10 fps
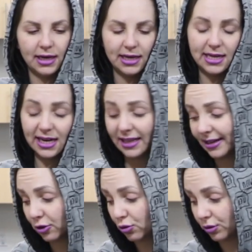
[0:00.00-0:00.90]
And then I
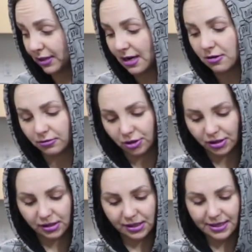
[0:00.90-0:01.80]
let it cool down,
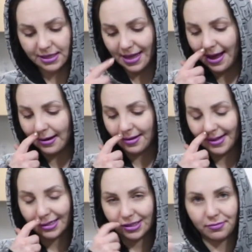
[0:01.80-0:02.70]
just like that. I'll
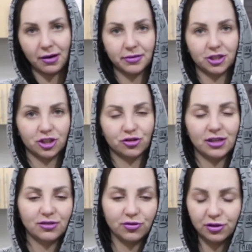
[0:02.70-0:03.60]
actually probably just
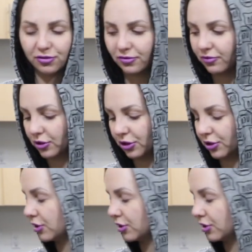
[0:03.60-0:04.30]
transfer it over to the